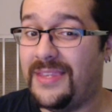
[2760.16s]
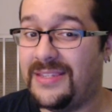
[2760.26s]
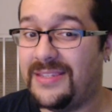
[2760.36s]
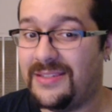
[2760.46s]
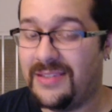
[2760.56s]

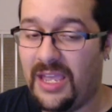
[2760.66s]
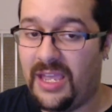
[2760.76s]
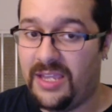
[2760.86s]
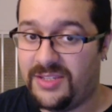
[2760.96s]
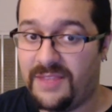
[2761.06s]
this
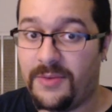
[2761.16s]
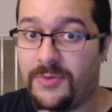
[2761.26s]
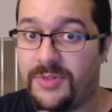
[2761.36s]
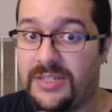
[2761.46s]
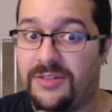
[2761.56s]
stuff that
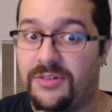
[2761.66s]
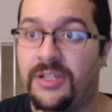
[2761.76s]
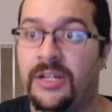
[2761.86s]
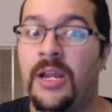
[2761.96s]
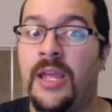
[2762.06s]
was released
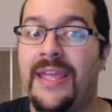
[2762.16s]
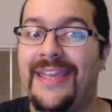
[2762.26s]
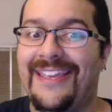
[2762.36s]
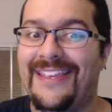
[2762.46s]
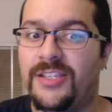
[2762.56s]
earlier
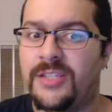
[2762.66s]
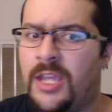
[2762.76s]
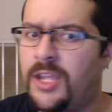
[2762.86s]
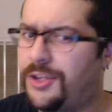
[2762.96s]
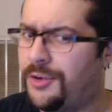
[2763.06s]
is
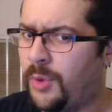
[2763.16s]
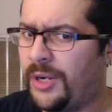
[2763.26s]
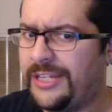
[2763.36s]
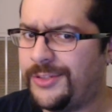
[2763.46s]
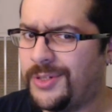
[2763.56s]
you're
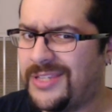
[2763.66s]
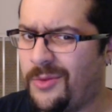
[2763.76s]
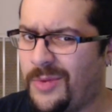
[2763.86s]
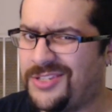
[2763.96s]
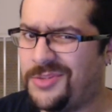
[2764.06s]
working towards that
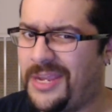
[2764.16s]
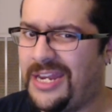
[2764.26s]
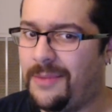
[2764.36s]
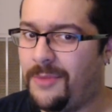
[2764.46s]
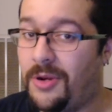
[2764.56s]

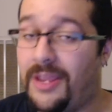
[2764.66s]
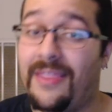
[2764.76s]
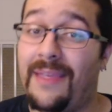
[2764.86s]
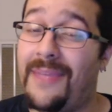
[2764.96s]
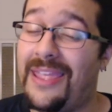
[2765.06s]
WrestleMania moment, and
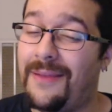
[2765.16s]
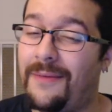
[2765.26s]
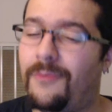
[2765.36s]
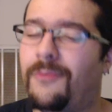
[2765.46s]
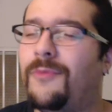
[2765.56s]
they made it
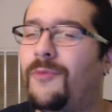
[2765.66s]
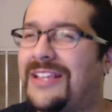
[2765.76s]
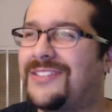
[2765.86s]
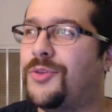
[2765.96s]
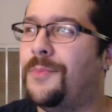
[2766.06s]

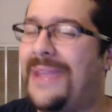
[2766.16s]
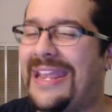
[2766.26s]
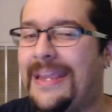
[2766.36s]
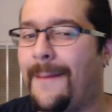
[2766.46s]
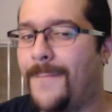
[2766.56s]

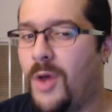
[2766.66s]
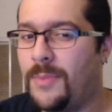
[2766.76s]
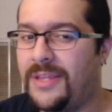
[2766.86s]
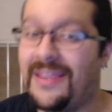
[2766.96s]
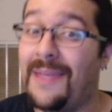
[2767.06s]
WrestleMania
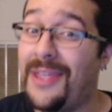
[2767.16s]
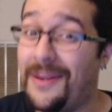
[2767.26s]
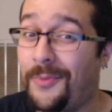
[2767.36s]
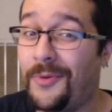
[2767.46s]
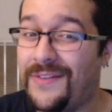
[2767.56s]
moment. They made a
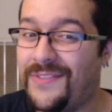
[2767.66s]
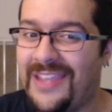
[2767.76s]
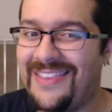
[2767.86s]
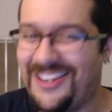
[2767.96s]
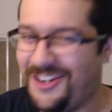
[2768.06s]
point of
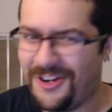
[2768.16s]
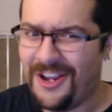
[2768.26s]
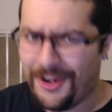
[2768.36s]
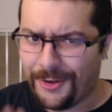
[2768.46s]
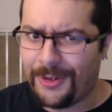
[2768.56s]
saying that your
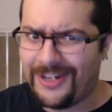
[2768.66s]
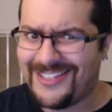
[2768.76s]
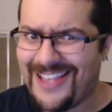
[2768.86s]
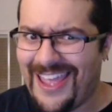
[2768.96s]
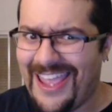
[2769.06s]
career does
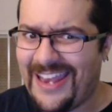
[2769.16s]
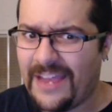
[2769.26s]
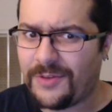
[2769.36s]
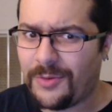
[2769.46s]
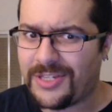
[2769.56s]
not end
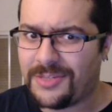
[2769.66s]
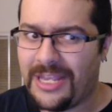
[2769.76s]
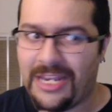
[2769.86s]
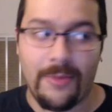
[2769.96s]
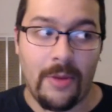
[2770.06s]
after the
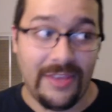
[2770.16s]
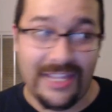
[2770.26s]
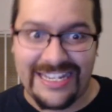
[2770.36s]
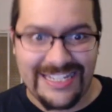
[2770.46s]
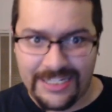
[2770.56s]
WrestleMania moment
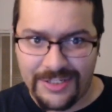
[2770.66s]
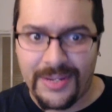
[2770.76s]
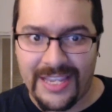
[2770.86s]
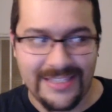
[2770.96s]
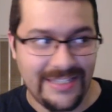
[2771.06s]
like it did in
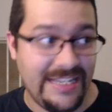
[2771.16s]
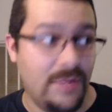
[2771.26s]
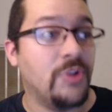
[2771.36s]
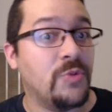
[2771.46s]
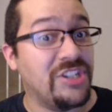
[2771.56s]
2K18,
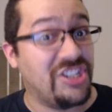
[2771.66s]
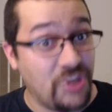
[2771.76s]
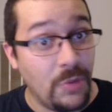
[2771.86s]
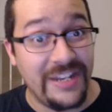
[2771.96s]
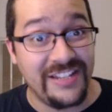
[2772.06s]
which was
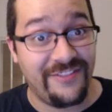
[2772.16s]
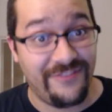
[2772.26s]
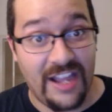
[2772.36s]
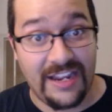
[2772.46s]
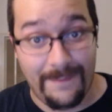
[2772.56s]
stupid as
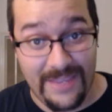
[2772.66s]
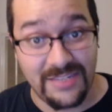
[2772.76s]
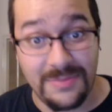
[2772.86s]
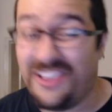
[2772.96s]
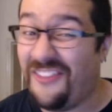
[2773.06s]
fuck and
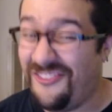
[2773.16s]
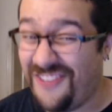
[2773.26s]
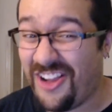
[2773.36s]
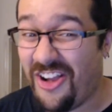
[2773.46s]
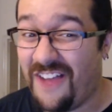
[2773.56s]
pissed me the
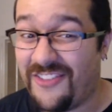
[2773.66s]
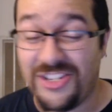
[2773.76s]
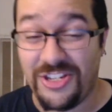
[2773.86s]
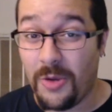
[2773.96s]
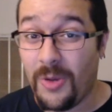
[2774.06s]
fuck off.
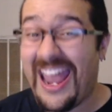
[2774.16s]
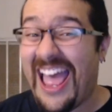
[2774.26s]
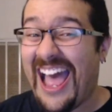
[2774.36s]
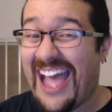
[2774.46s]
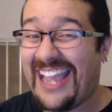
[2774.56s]
Because you know what?
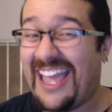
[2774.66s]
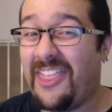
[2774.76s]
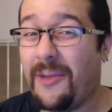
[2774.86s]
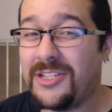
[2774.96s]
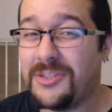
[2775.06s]
I got
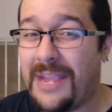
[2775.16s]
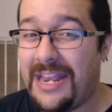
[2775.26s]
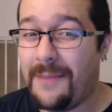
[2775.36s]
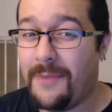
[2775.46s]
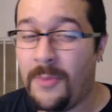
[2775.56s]
that
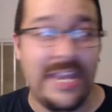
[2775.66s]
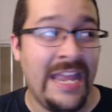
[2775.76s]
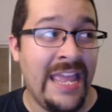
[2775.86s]
WrestleMania moment